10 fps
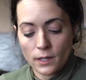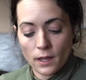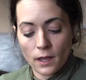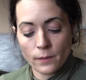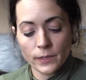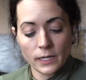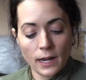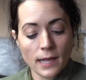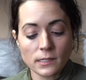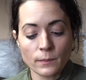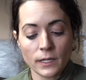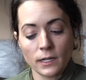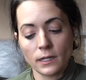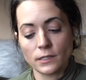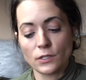And it hasn't been
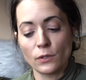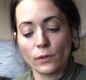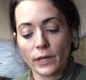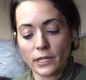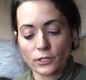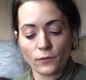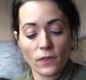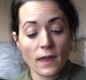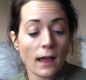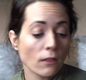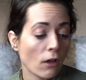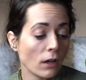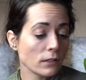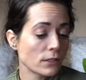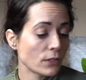in its new location for that
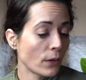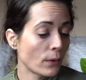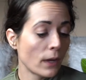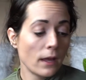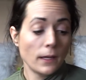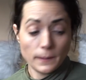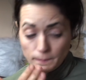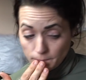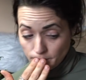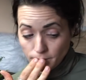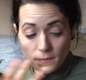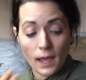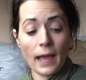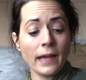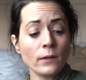long, so
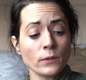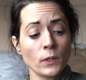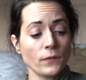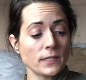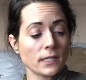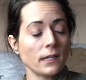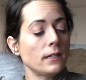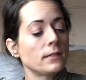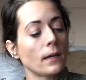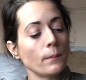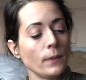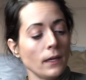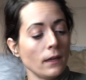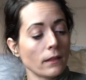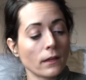I don't know if it's gonna end up
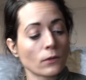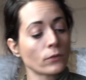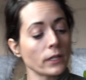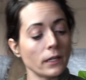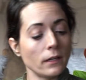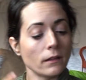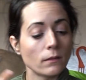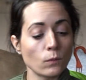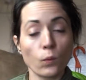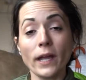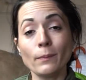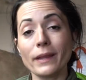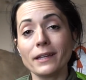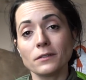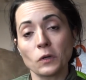being like a really white
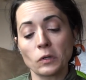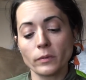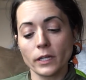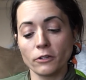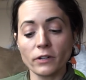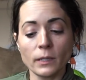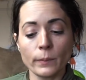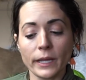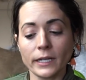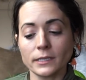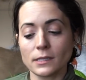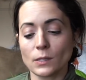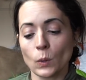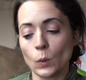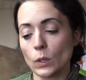plant or a really green
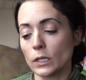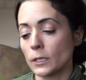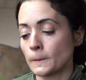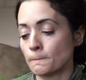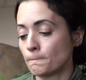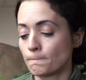plant, or